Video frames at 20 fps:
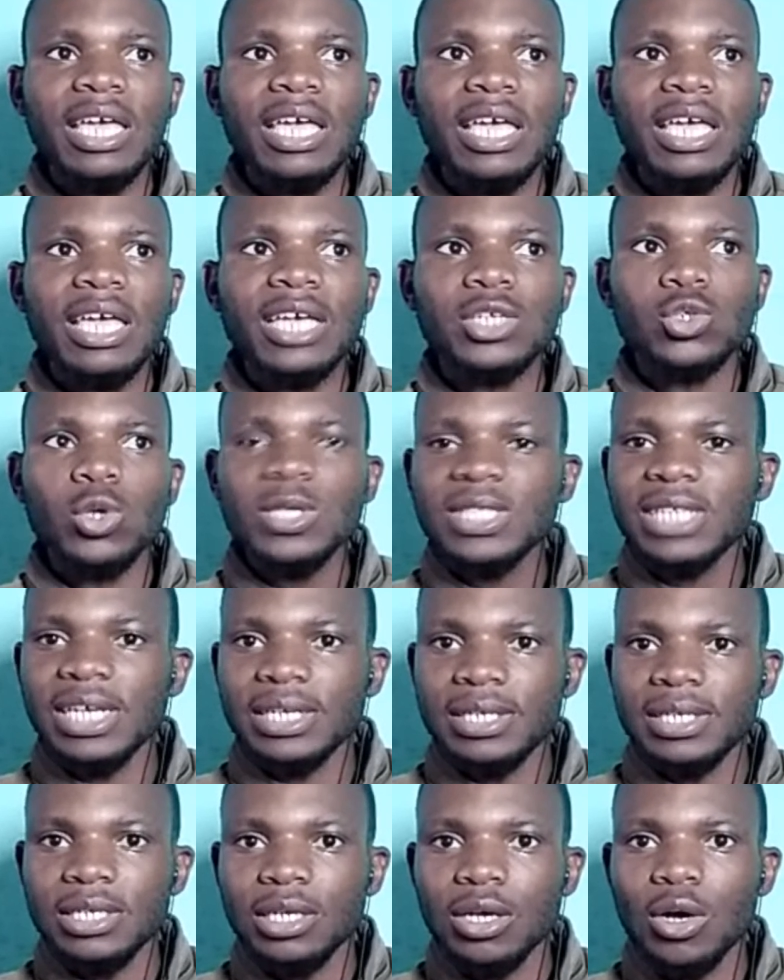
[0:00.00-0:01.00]

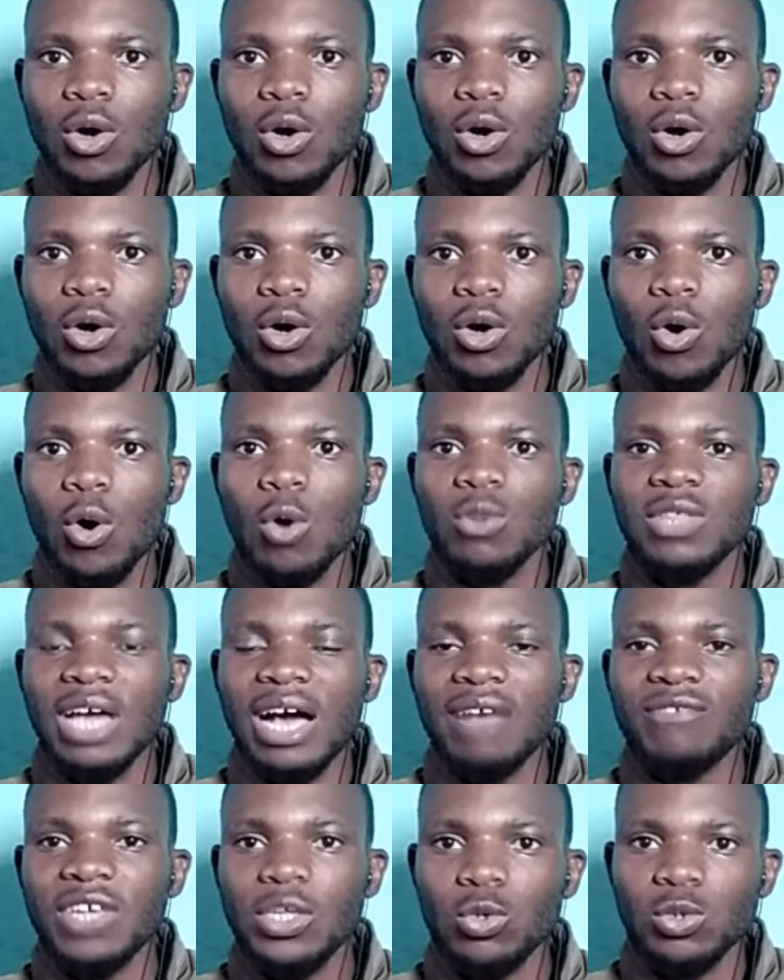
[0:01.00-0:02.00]
exhausted all
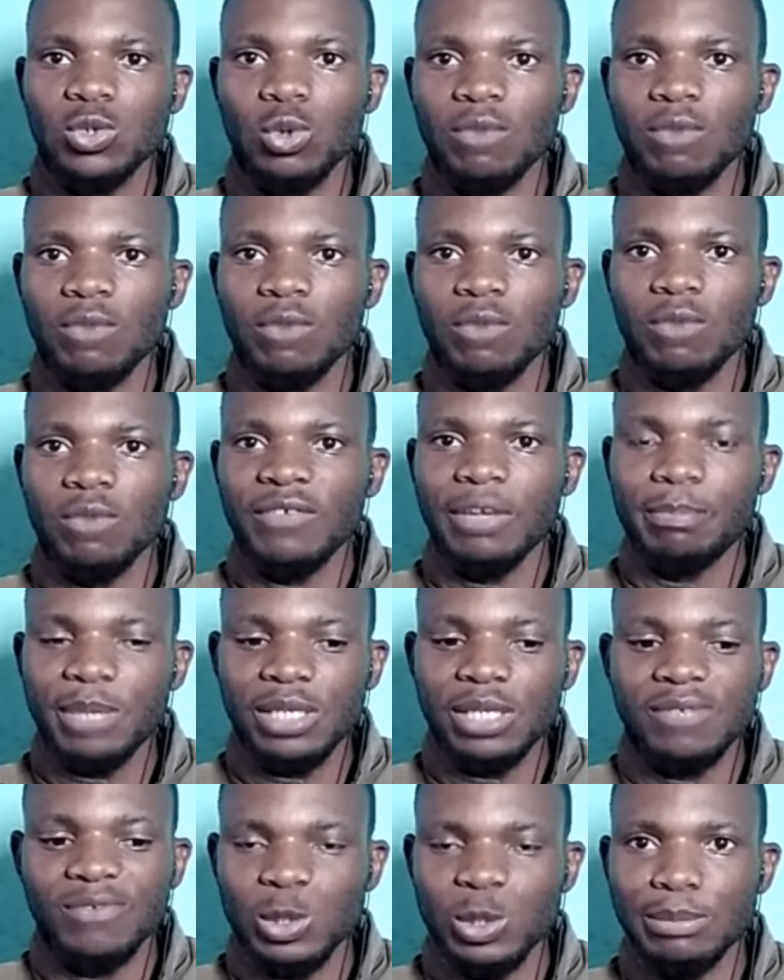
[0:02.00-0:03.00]
the avenues of a
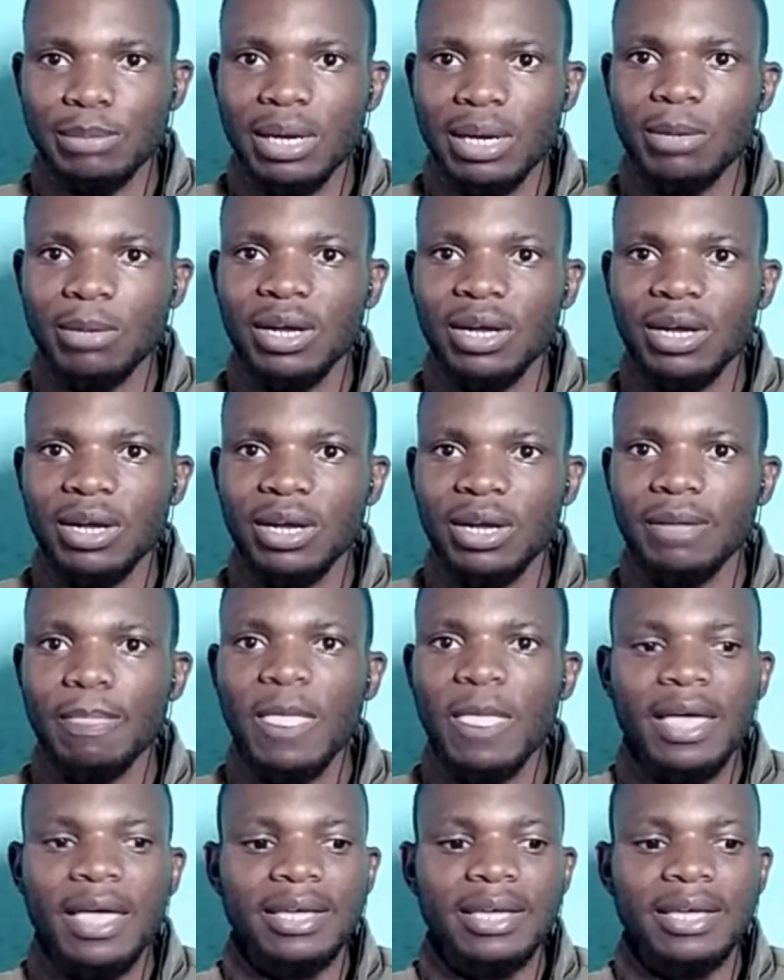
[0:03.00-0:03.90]
peaceful Zimbabwe,